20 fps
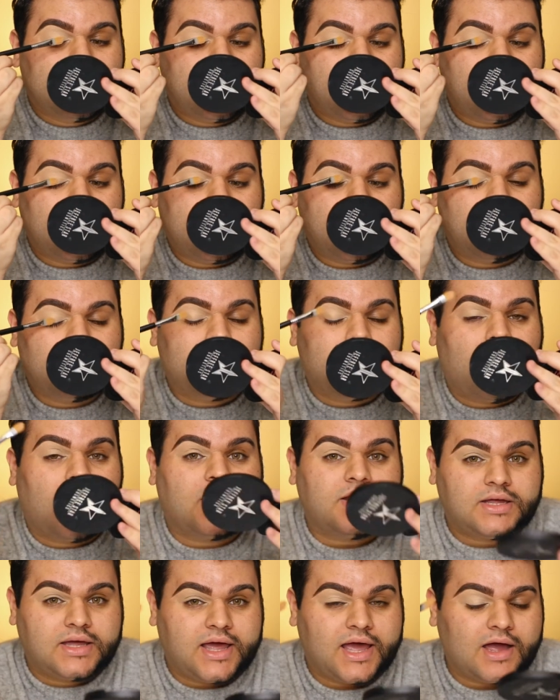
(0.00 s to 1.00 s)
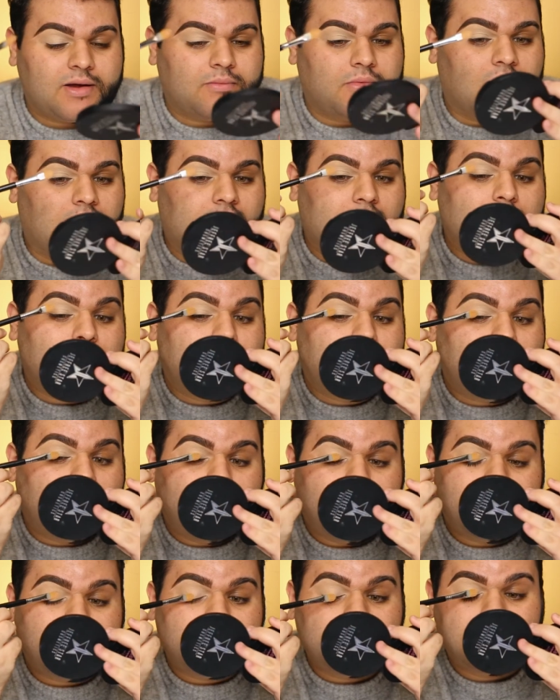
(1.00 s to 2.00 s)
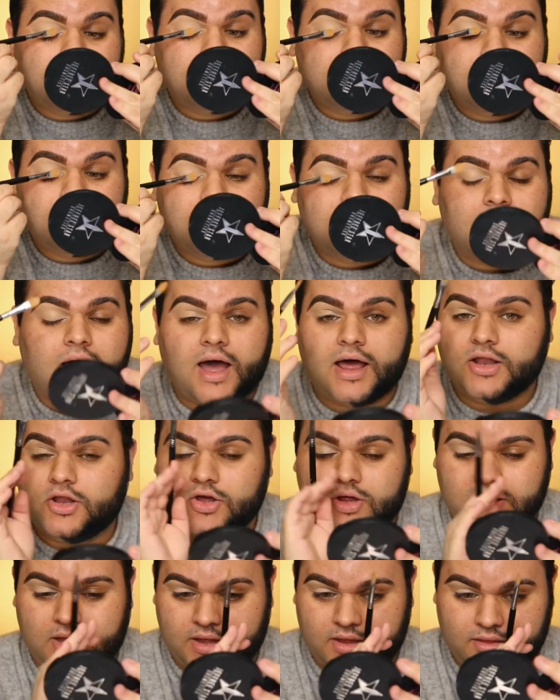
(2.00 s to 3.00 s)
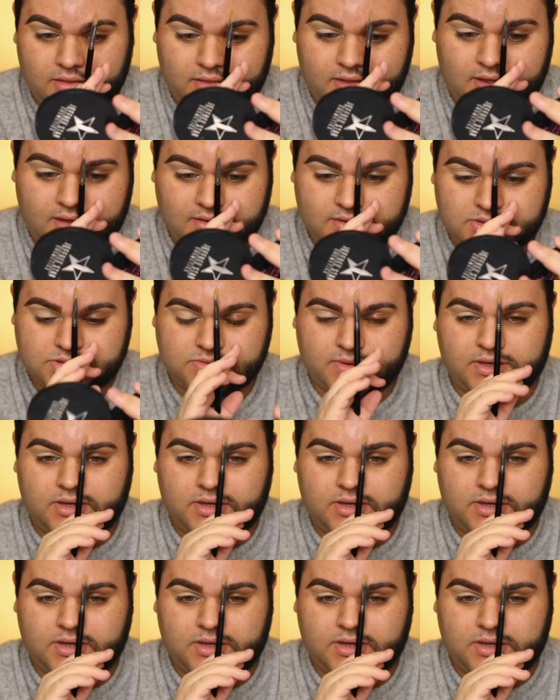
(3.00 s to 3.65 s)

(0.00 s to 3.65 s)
on camera, but I look like this.